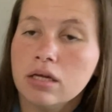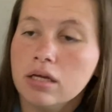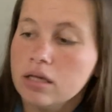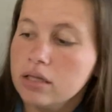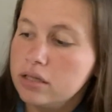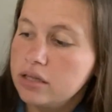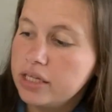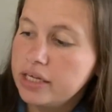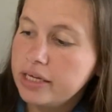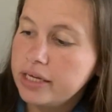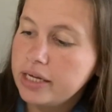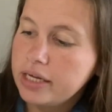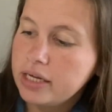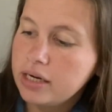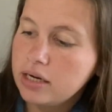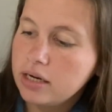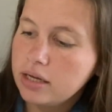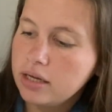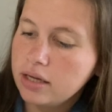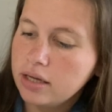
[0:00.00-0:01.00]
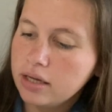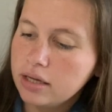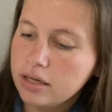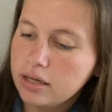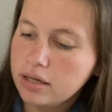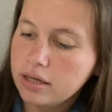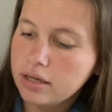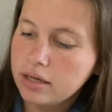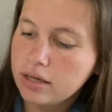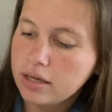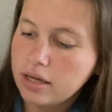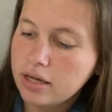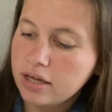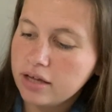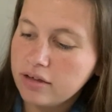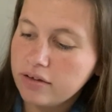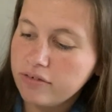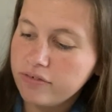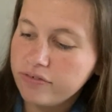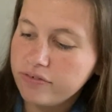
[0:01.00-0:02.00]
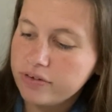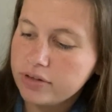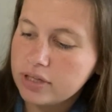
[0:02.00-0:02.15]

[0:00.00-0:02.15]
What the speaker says: thinking of